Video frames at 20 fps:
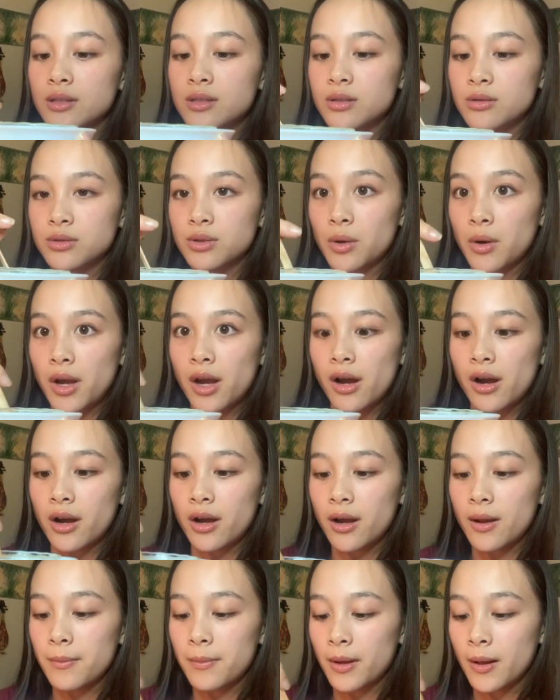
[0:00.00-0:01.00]
so don't carry
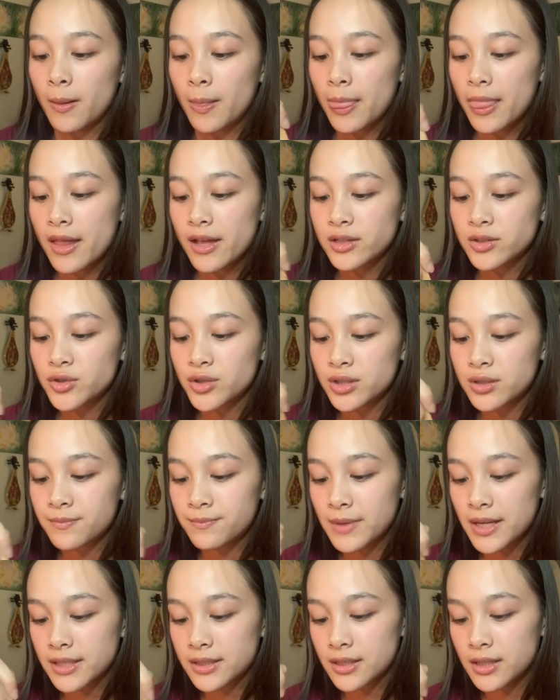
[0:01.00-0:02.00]
it, but just
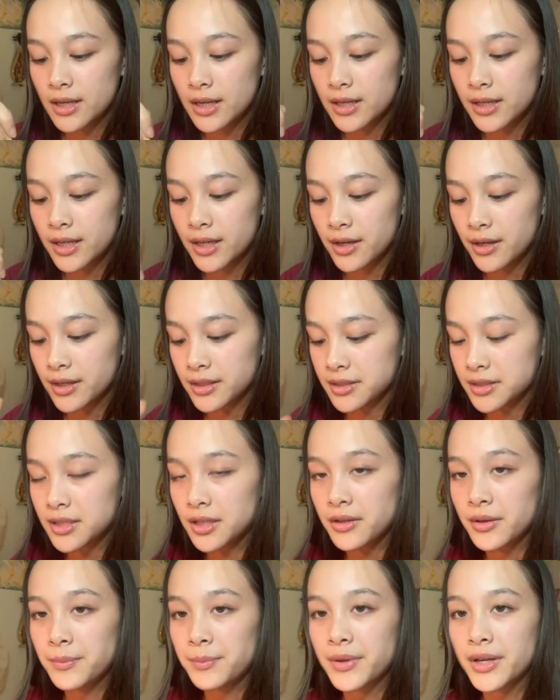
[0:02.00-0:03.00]
mix it in here
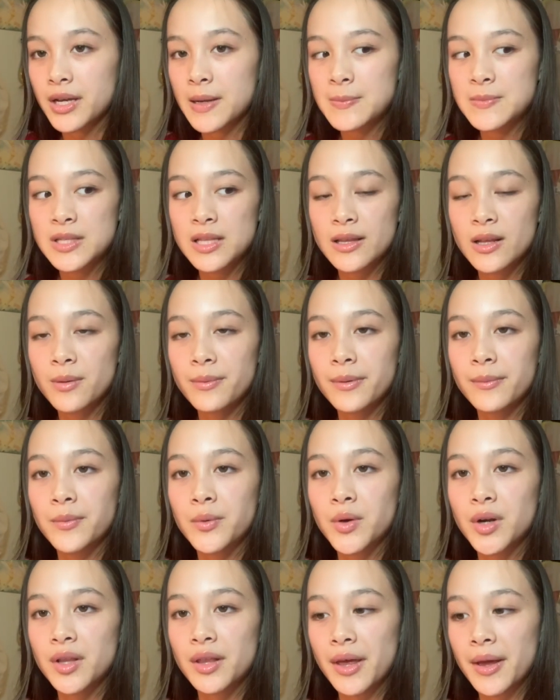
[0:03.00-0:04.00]
until it becomes a little bit
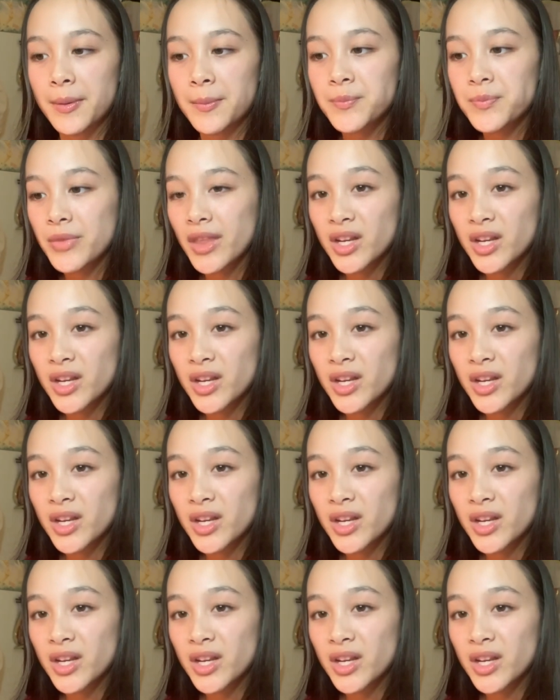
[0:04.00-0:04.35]
more like